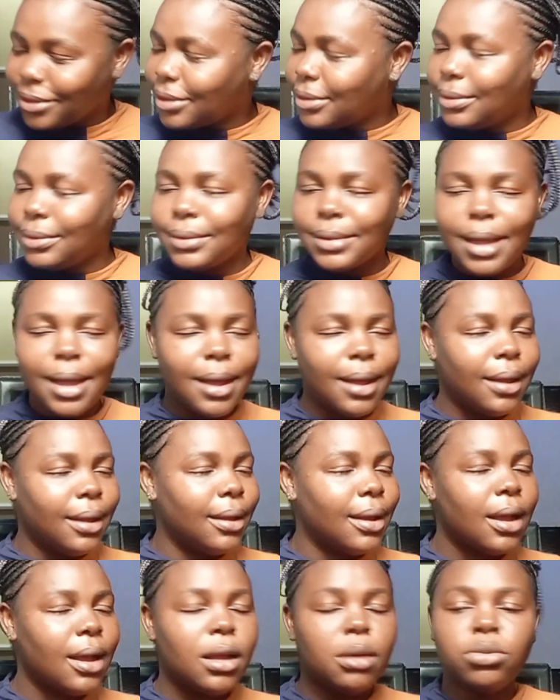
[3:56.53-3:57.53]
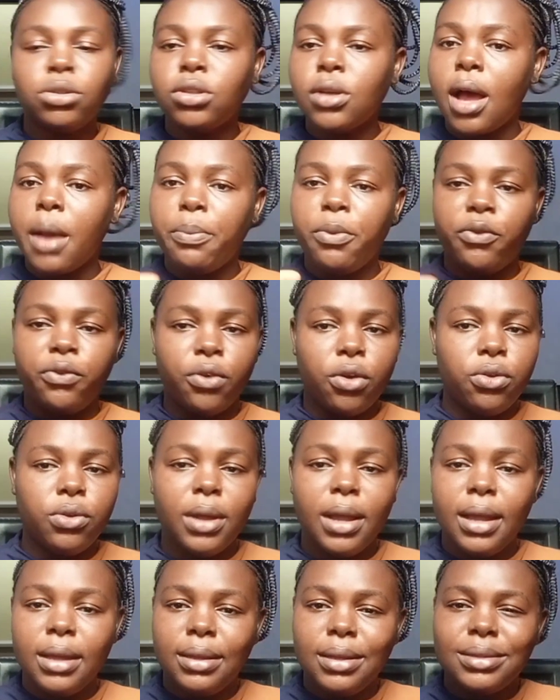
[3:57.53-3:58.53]
Nah, I am so happy for you,
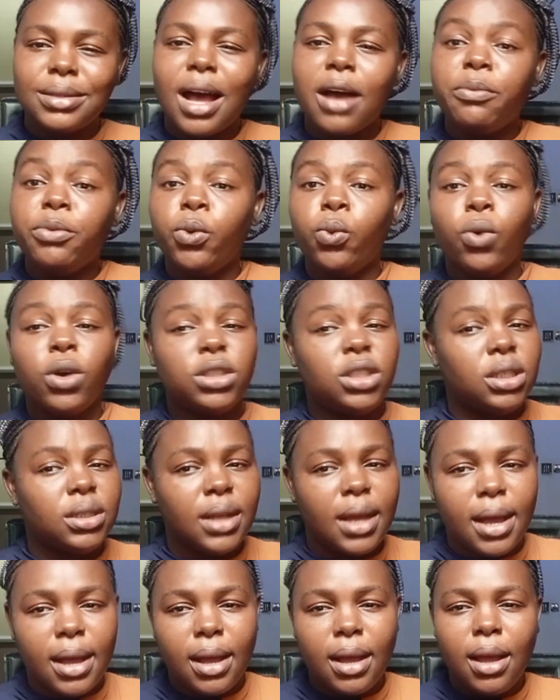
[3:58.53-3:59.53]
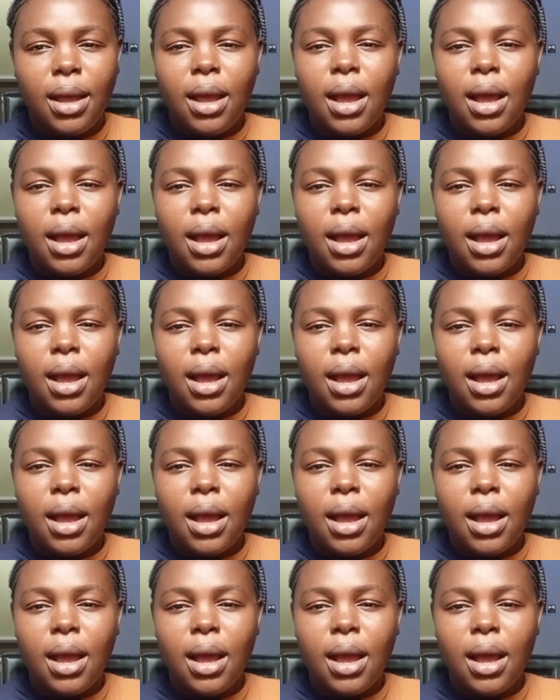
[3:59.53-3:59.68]
Edith. I've been watching her.